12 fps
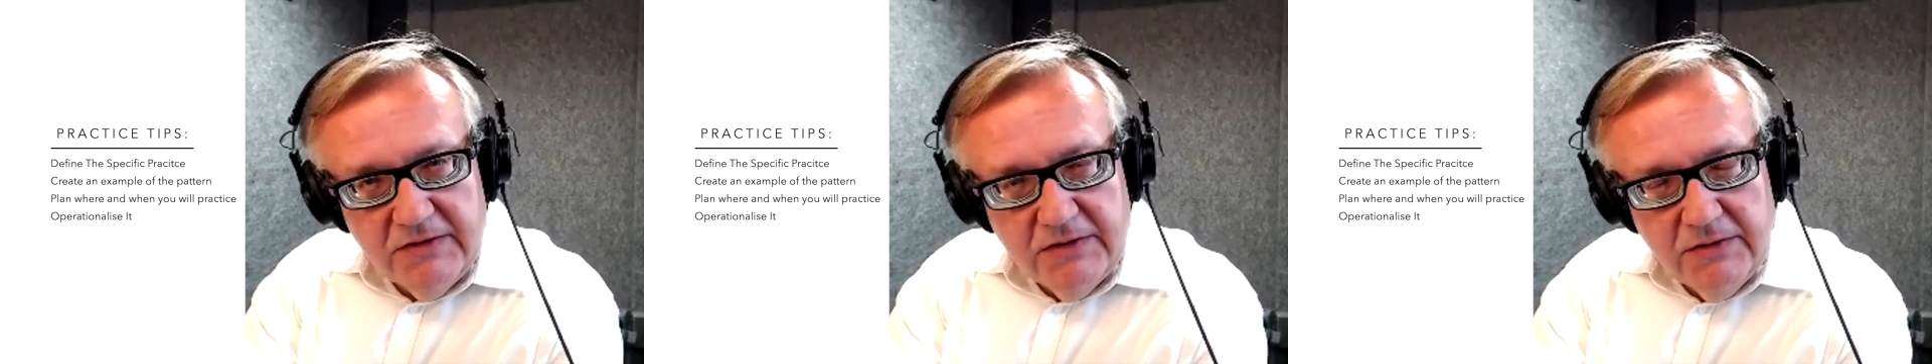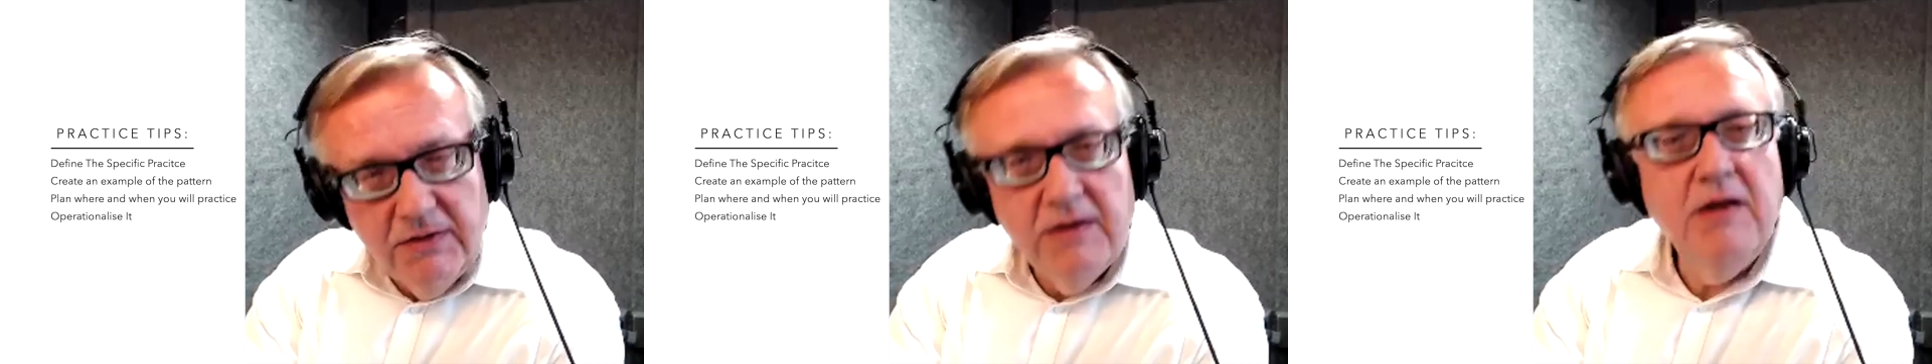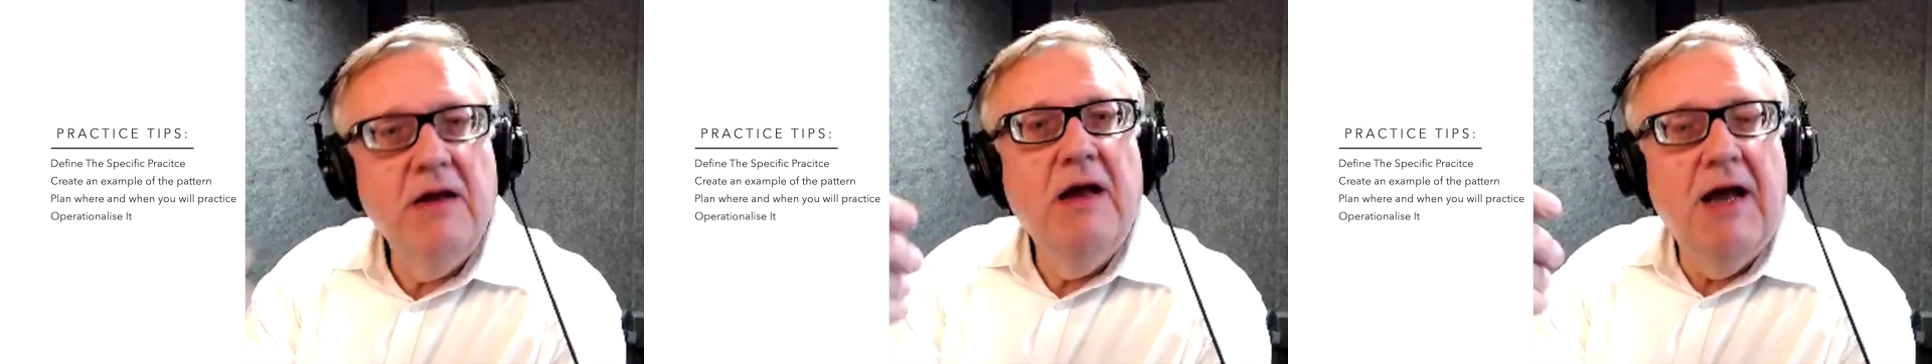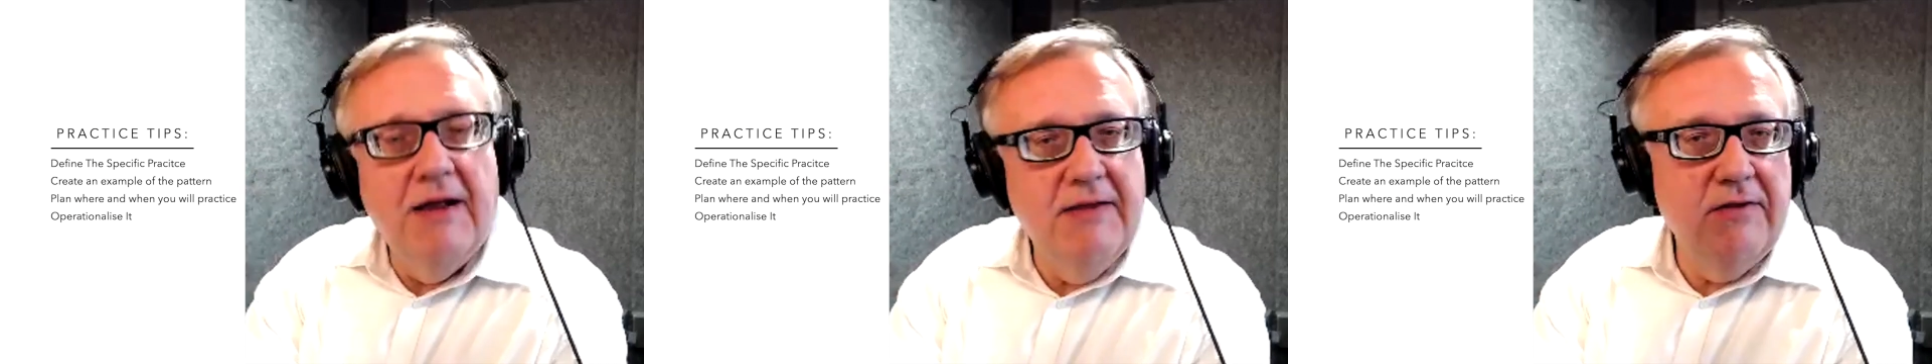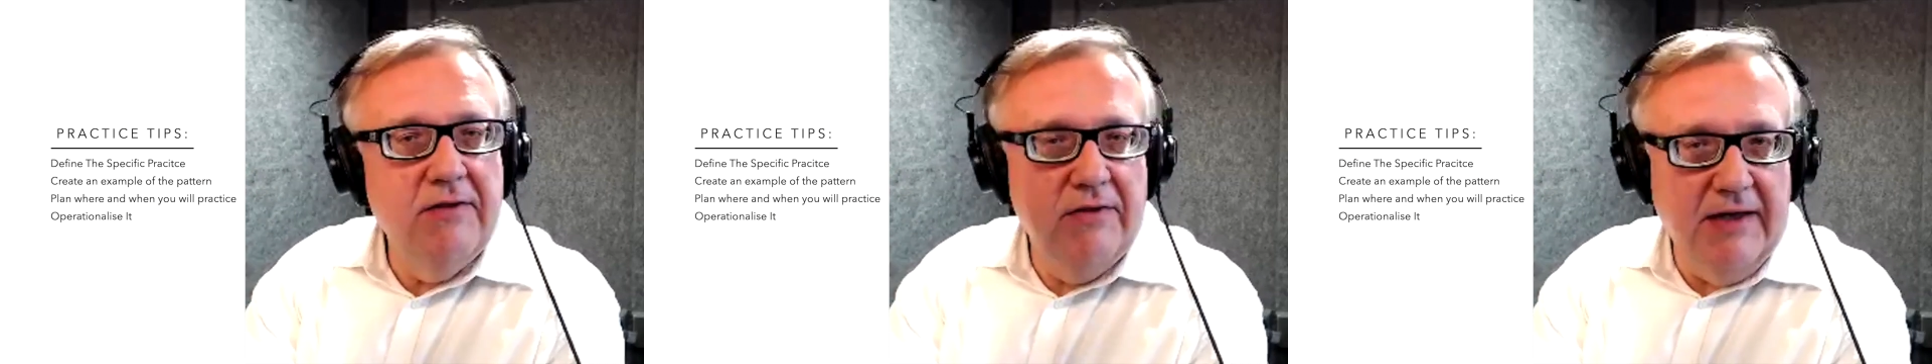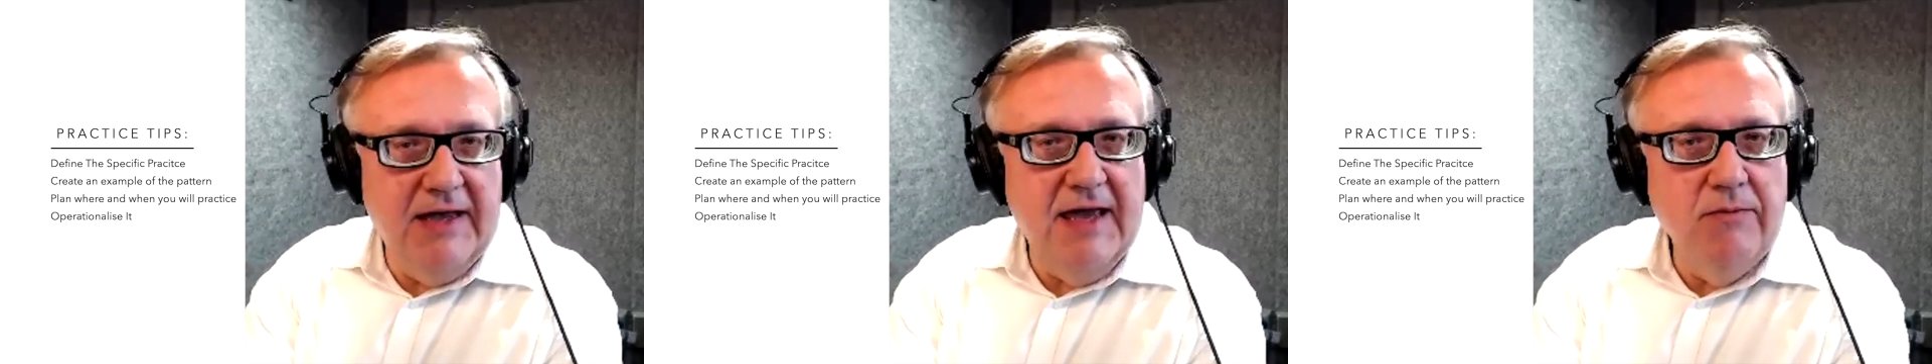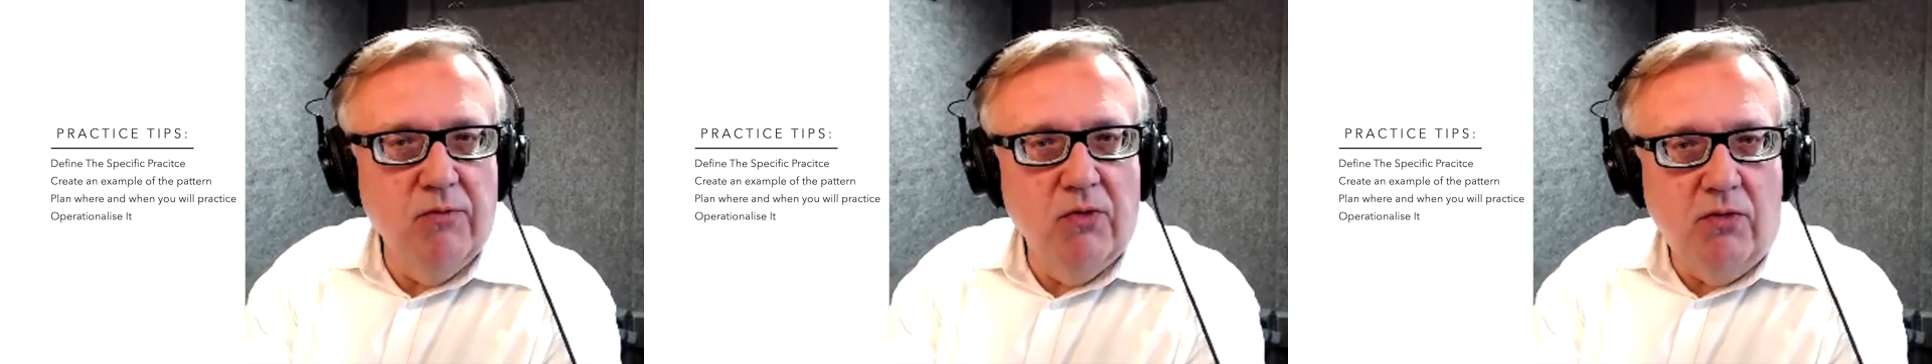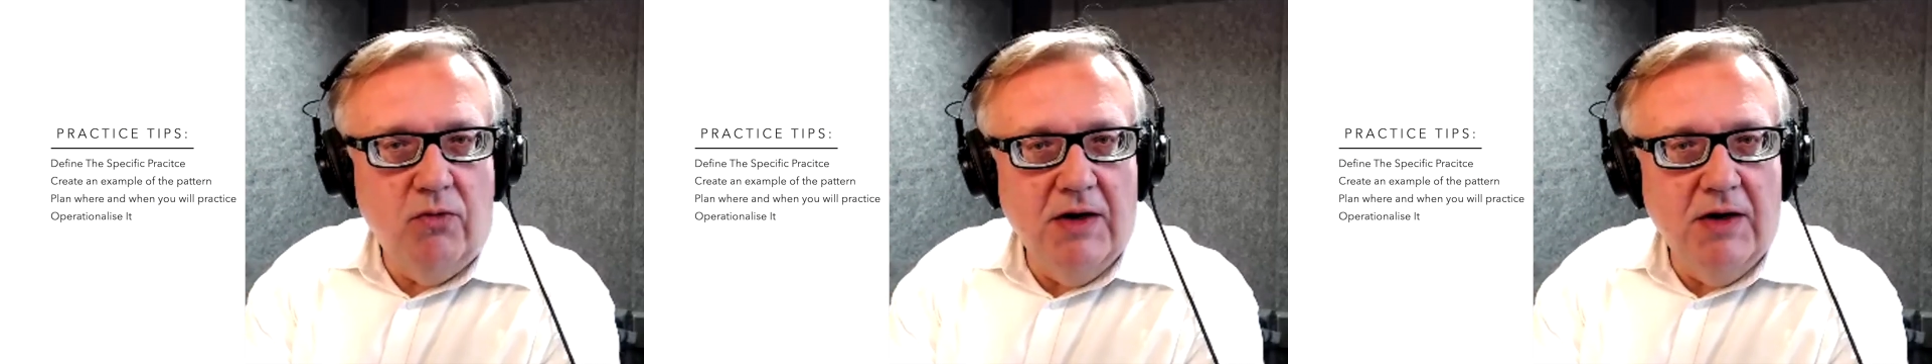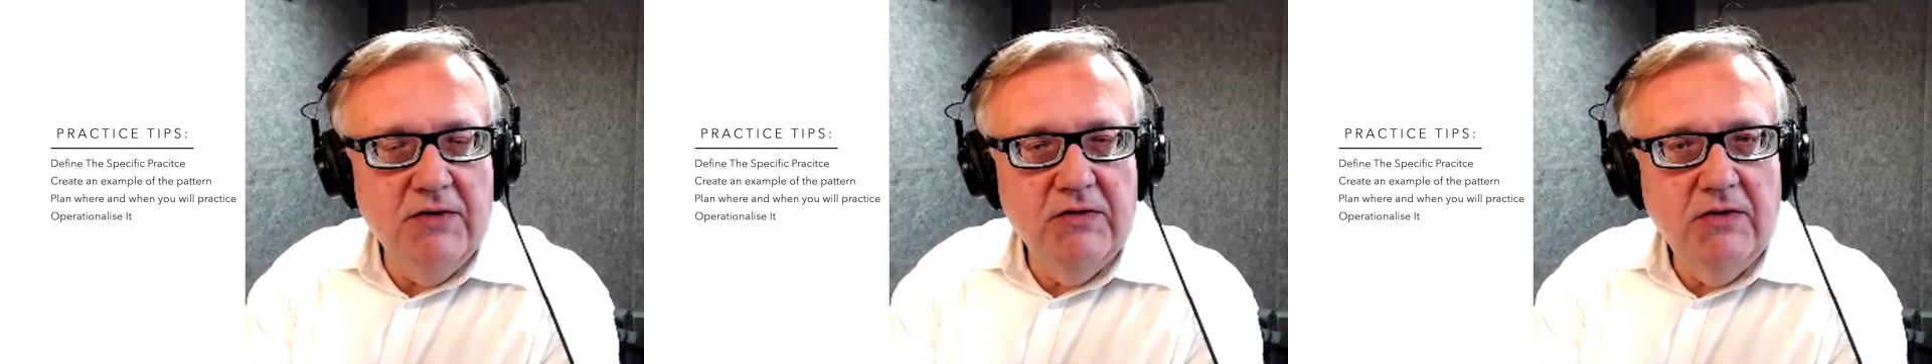to. And then the game rule was